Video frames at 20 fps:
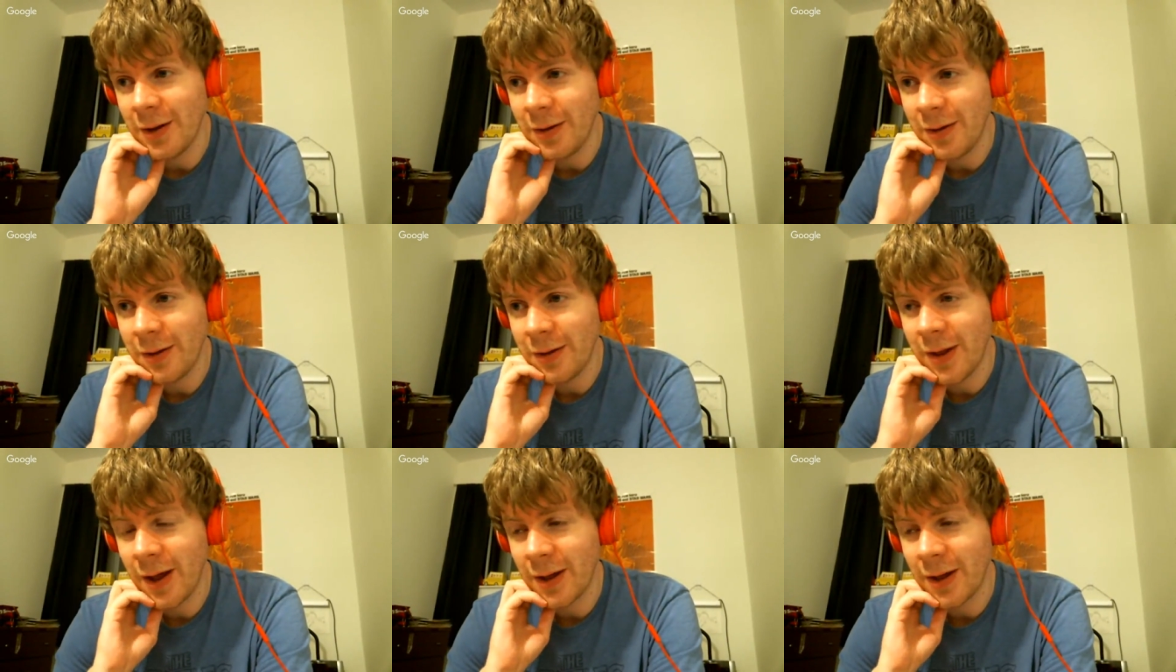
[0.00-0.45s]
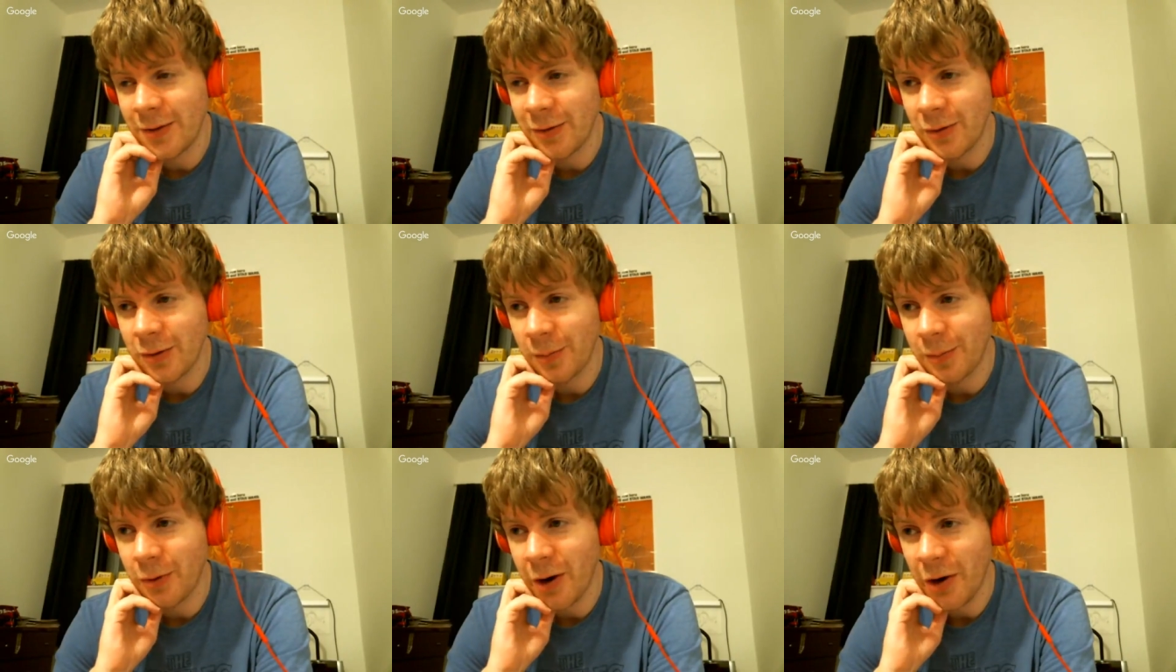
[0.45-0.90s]
I just
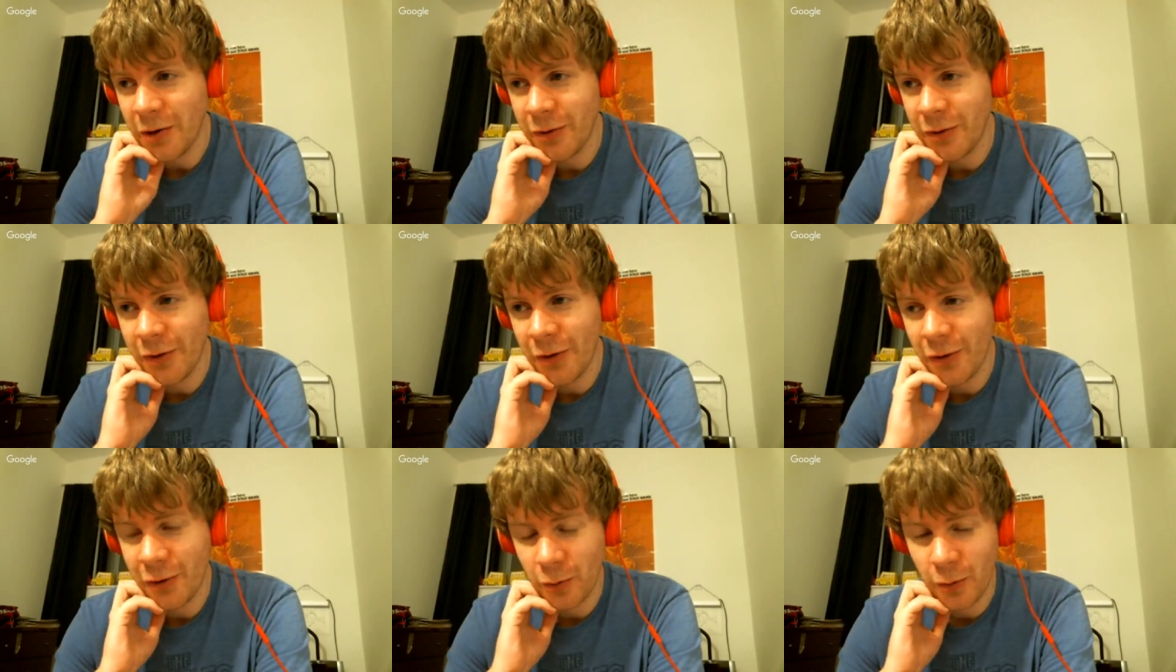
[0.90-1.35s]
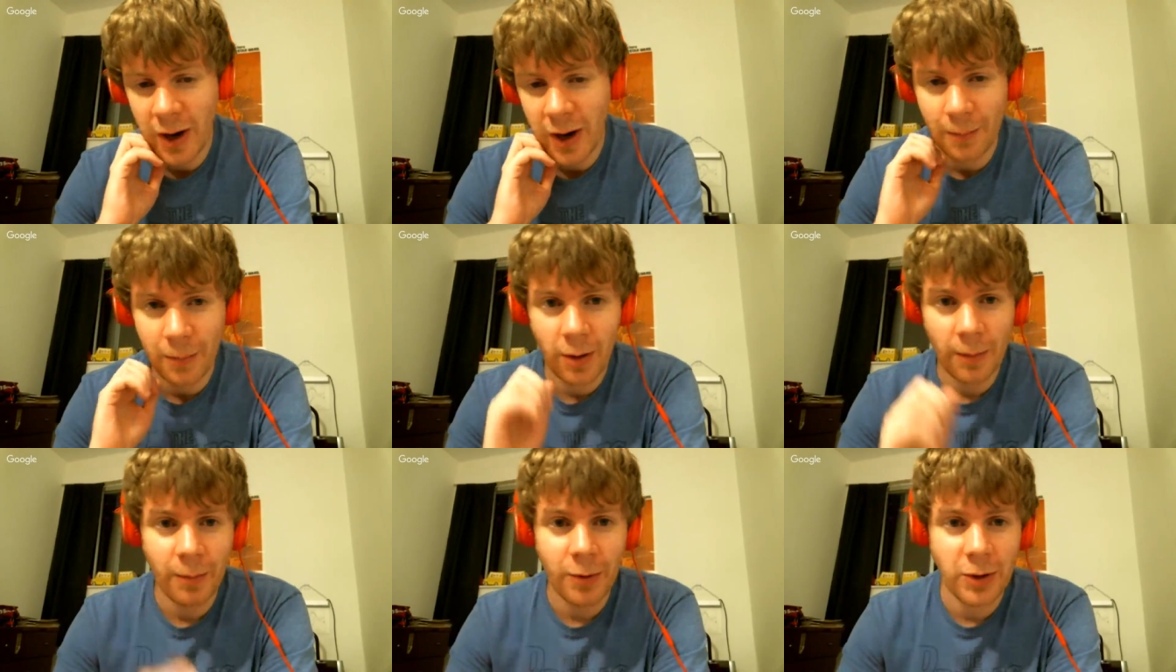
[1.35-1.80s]
think that sort of
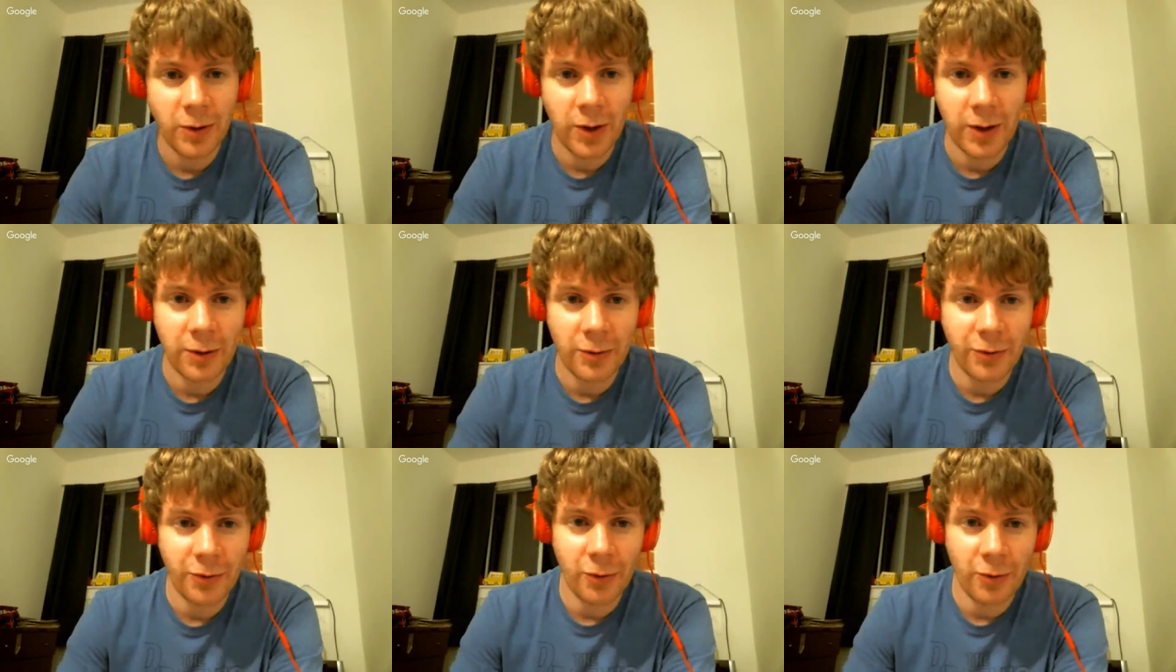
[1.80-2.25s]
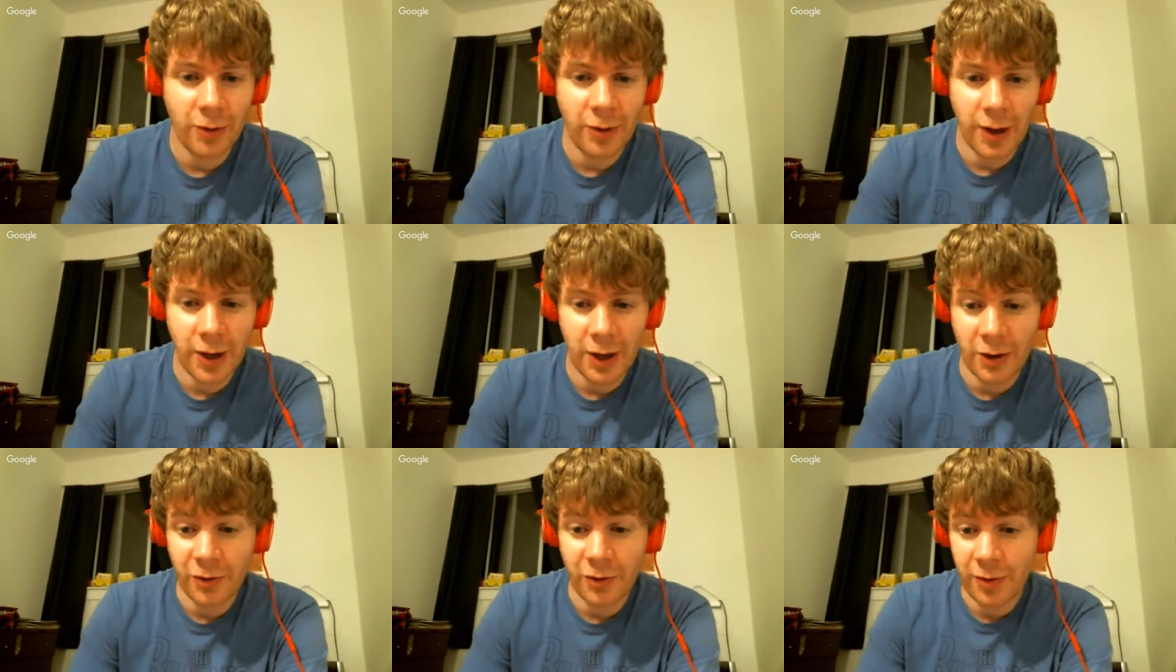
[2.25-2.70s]
pressure does ramp up when
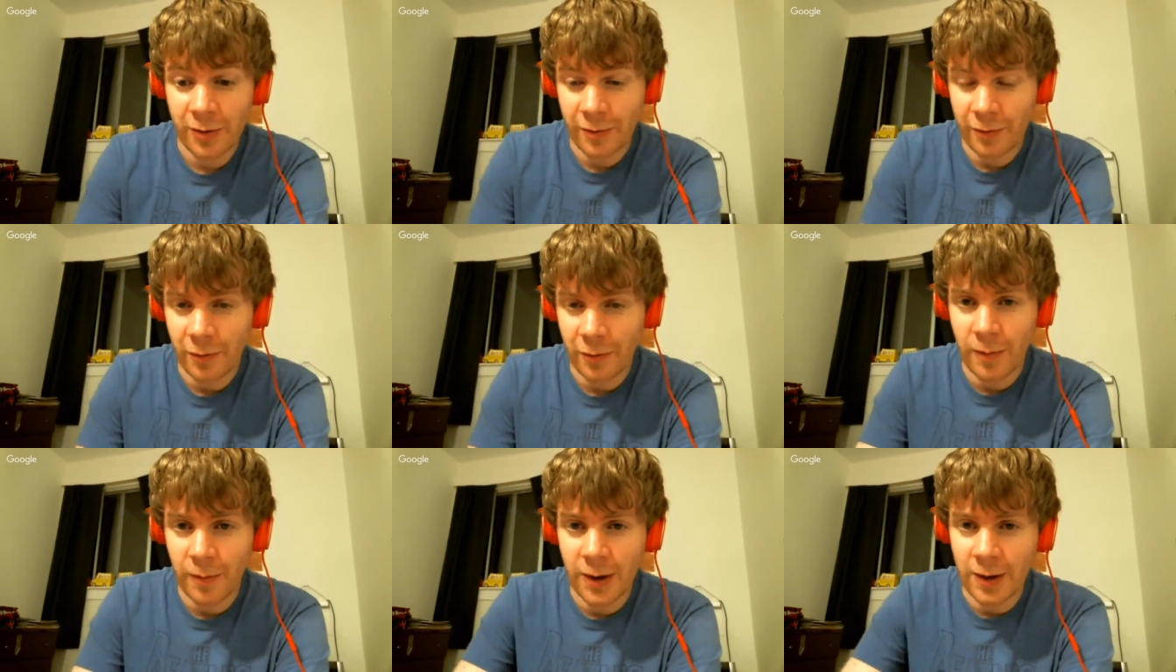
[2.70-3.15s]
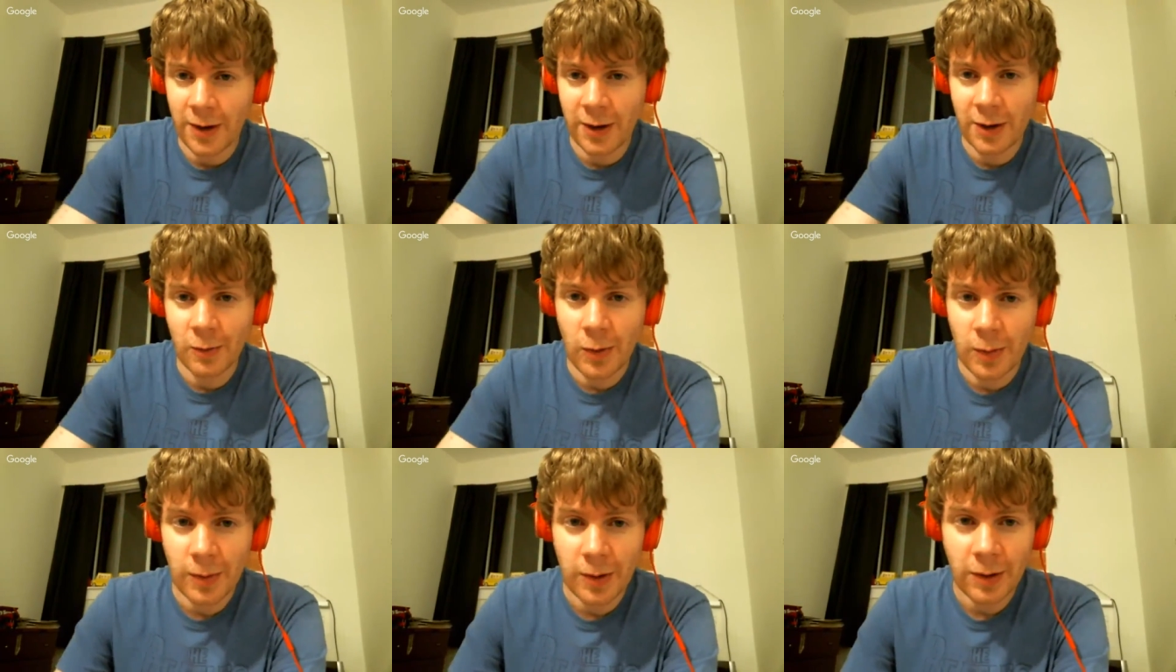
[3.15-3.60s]
you hit a certain
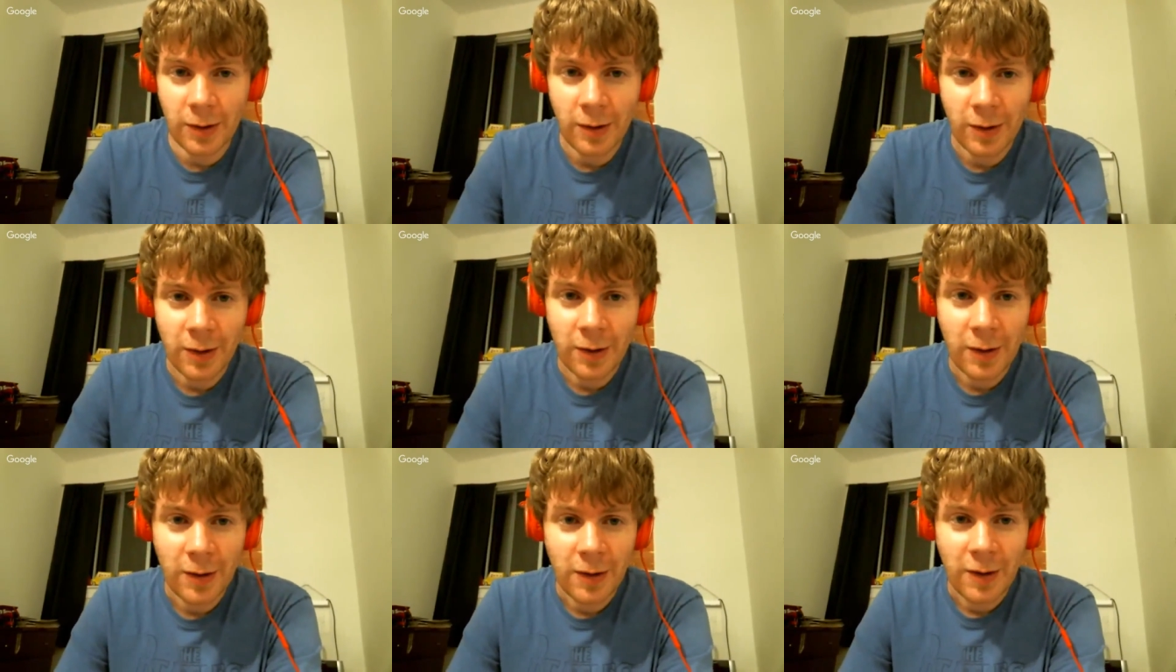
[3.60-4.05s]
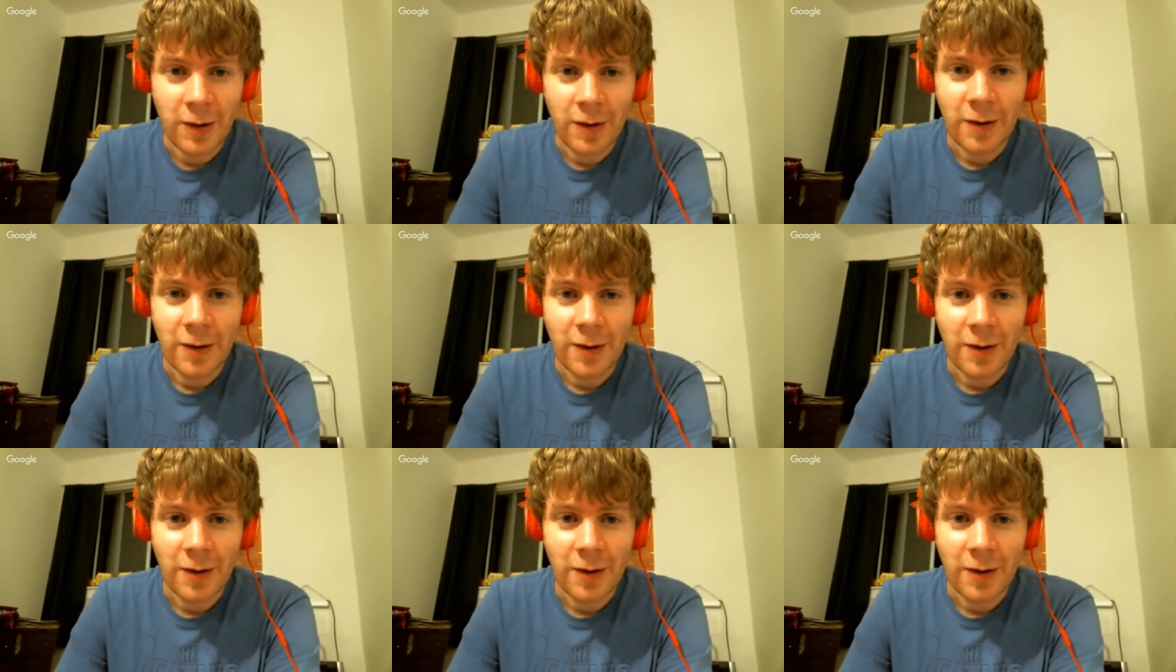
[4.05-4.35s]
age for men and women.